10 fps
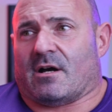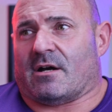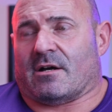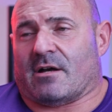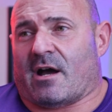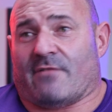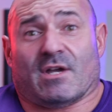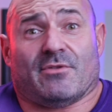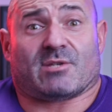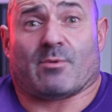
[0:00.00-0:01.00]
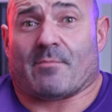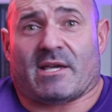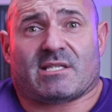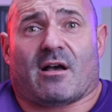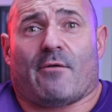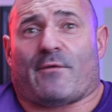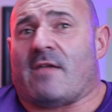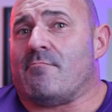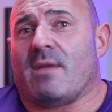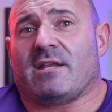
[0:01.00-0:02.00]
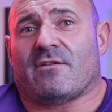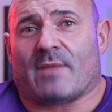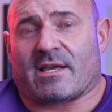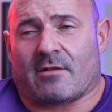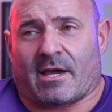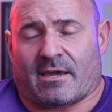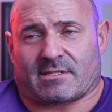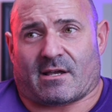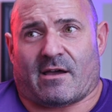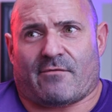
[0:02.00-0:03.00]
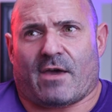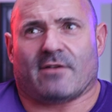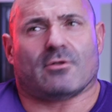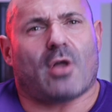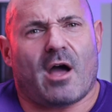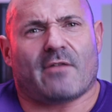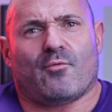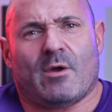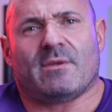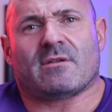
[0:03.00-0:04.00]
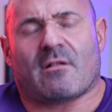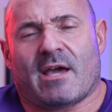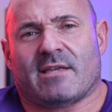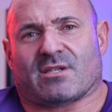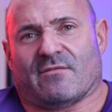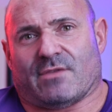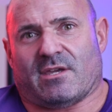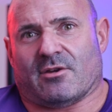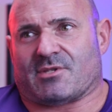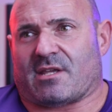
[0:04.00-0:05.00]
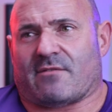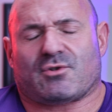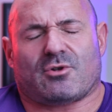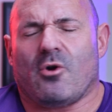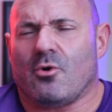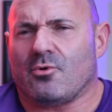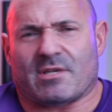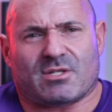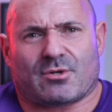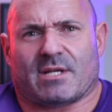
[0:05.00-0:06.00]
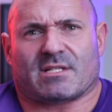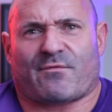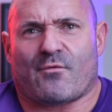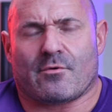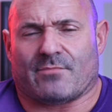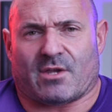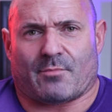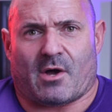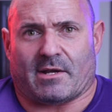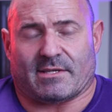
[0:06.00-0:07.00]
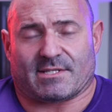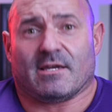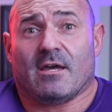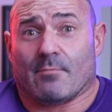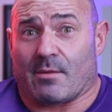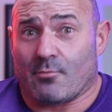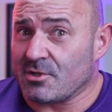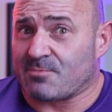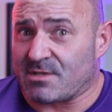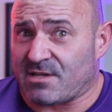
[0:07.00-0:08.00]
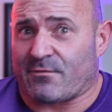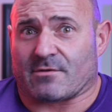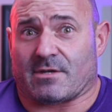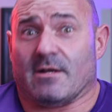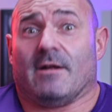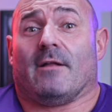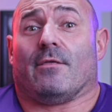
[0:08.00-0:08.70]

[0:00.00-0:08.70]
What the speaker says: I've done this with myself and many of my clients. I've had a lot of women clients over the years that have totally transformed their bodies, but more specifically,